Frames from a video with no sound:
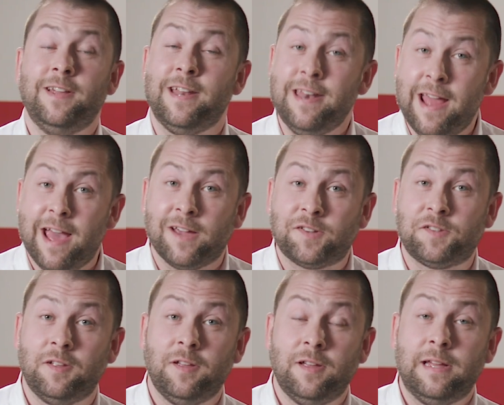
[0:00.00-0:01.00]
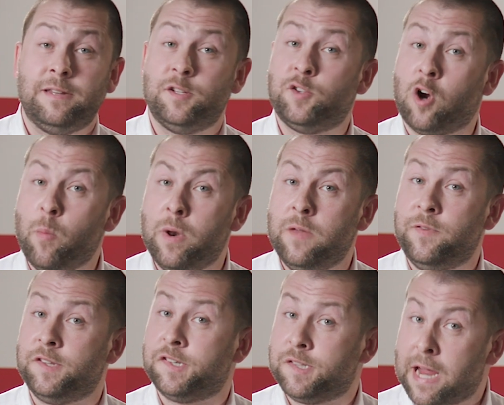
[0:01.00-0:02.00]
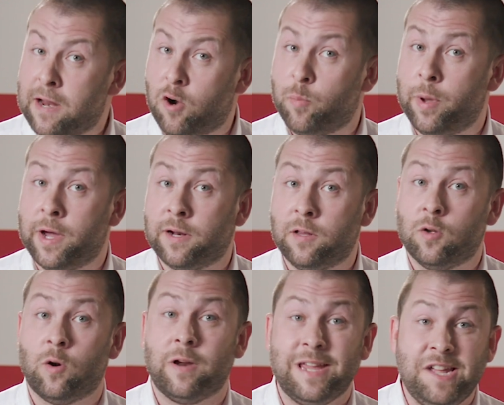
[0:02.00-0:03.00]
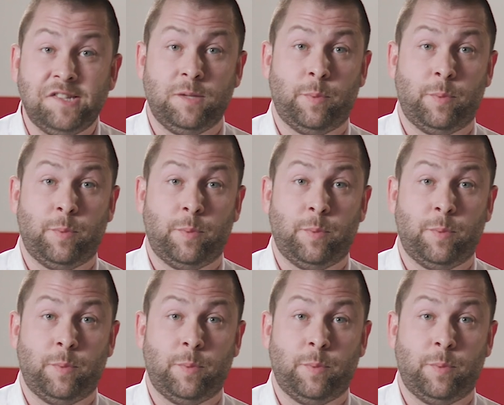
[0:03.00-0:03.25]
Next, determine if it's standard pedal or easy